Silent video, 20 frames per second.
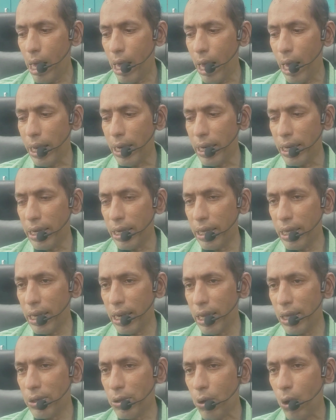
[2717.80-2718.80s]
and
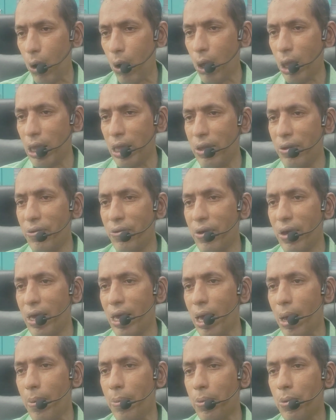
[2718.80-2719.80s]
increase all the way
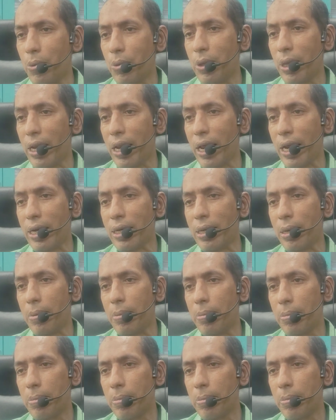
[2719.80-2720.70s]
up to the rectum.